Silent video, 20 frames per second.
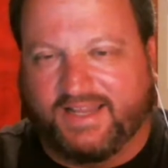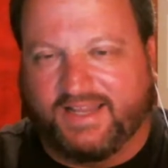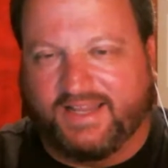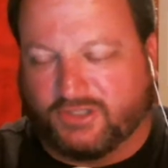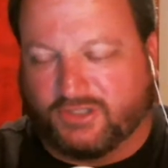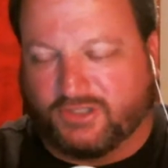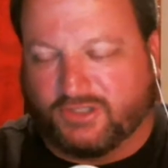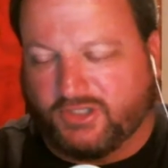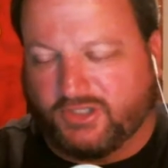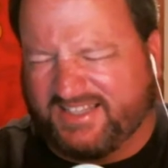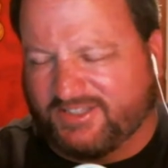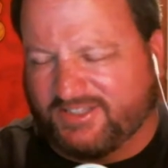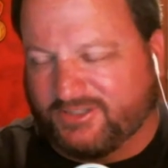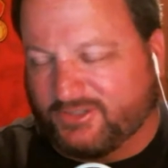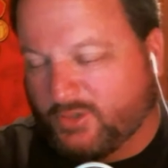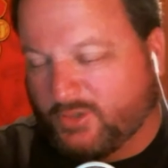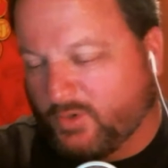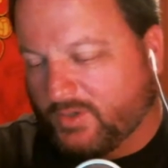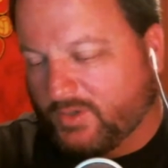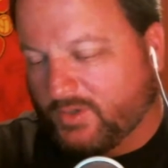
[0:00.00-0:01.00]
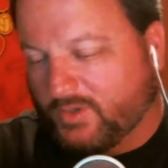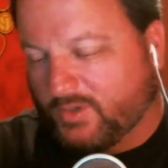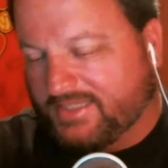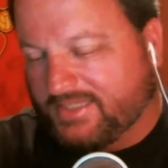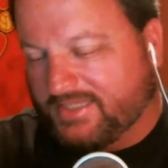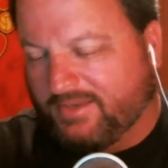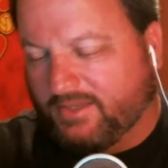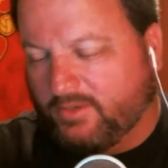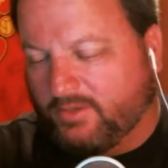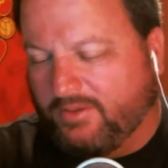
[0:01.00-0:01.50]
looking at the score at the end. I'm
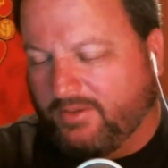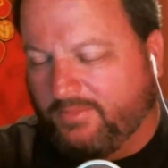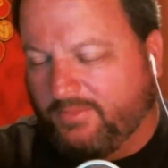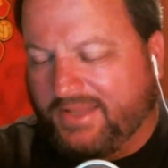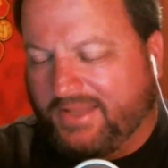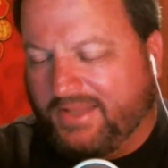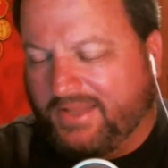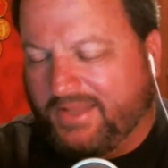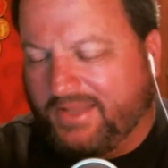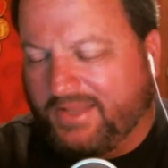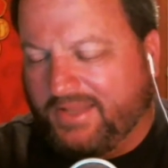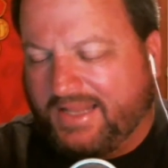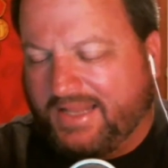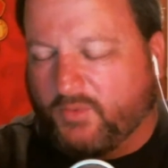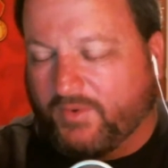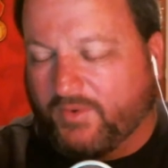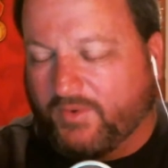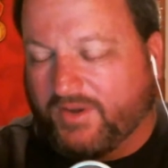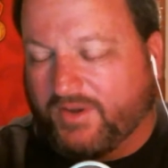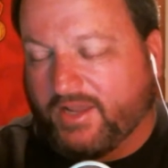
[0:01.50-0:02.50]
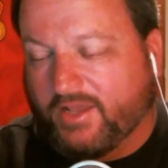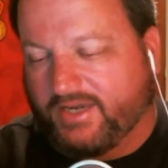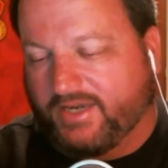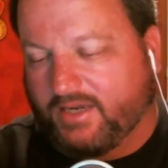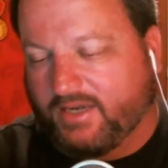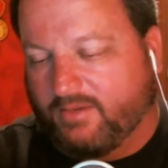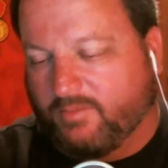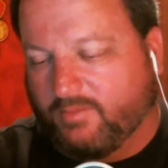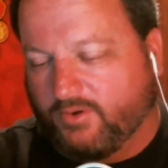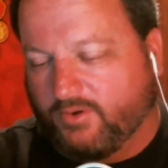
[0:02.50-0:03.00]
like, well, I'm not up by 300 anymore.